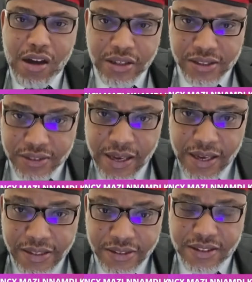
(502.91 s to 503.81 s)

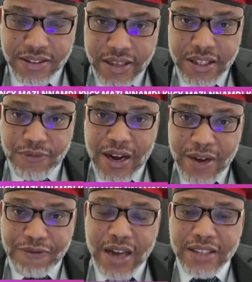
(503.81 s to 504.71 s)
understands this
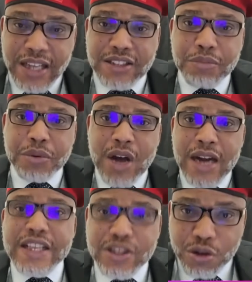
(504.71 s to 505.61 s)
very fact that
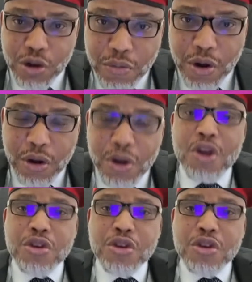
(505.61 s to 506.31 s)
Buhari is no more.